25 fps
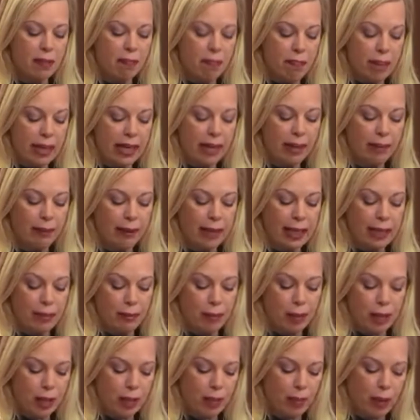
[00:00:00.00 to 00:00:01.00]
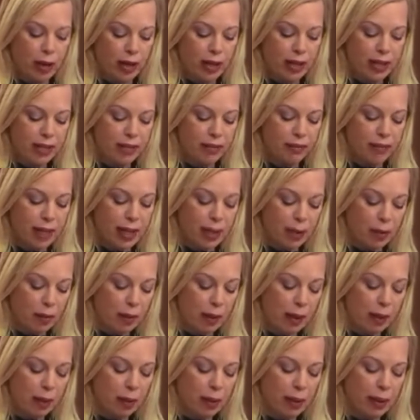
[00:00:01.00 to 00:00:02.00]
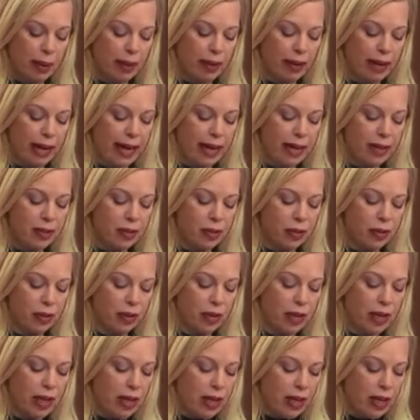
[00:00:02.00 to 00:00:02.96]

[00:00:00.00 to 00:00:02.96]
minimally responsive government-prepared answer